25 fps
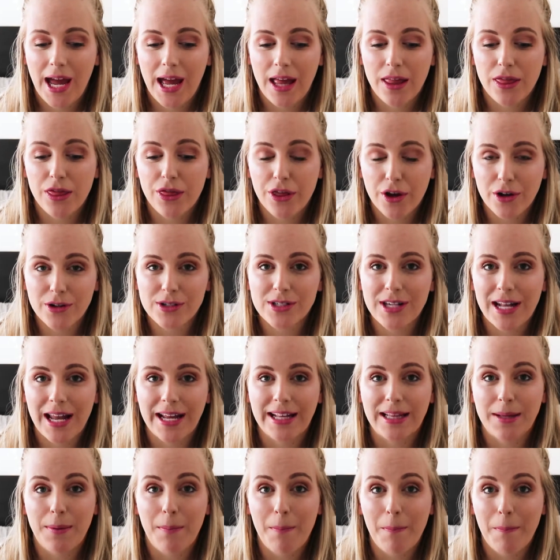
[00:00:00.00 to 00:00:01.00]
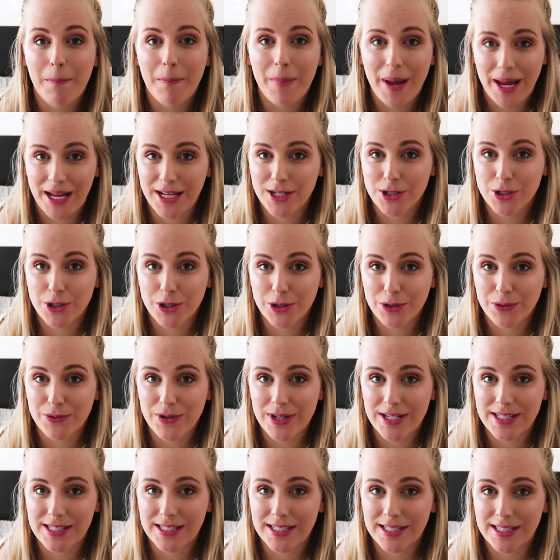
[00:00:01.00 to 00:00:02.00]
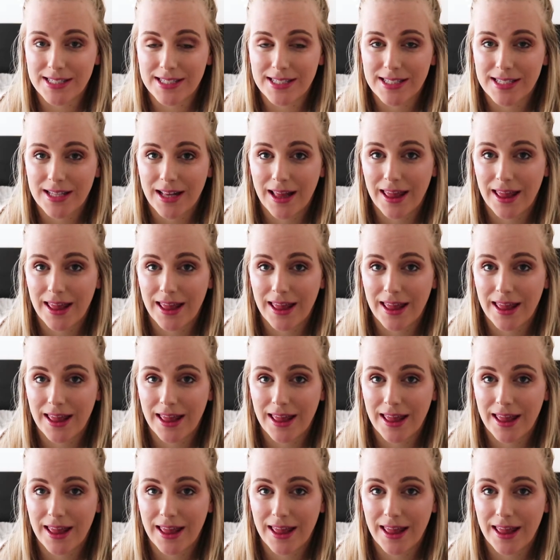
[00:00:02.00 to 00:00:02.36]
Those are like the main two reasons